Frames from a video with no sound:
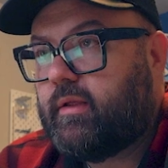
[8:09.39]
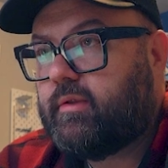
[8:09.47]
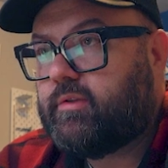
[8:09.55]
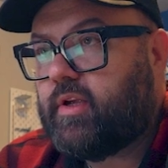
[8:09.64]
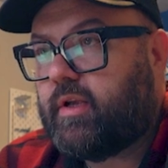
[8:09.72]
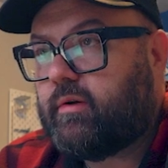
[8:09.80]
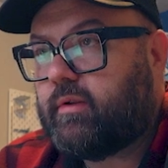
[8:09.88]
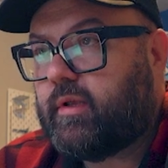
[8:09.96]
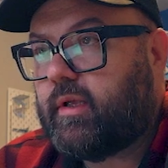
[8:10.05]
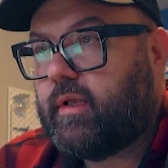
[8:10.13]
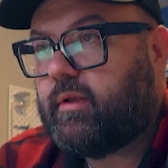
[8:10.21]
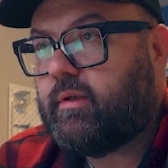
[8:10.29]

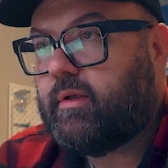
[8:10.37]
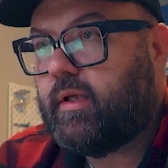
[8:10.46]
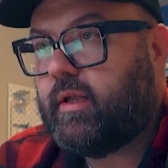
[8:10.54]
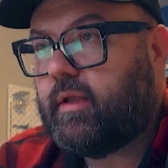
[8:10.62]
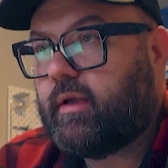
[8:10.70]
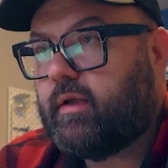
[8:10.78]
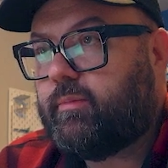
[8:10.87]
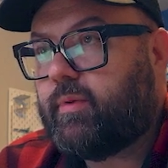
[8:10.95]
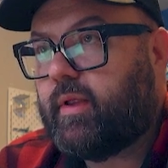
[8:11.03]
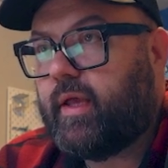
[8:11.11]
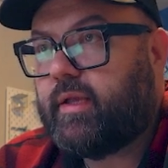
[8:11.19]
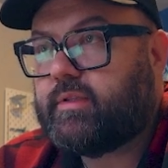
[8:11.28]
generally in a good
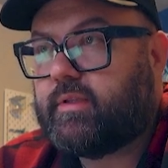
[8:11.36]
place.